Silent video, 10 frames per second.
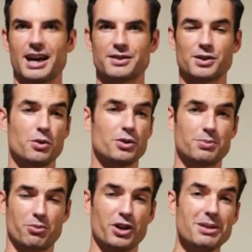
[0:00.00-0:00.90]
So we're
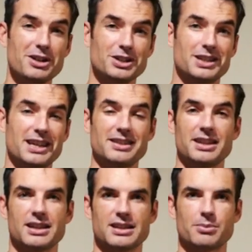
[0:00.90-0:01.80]
pretty much
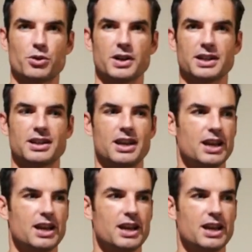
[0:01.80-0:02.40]
guessing at this point.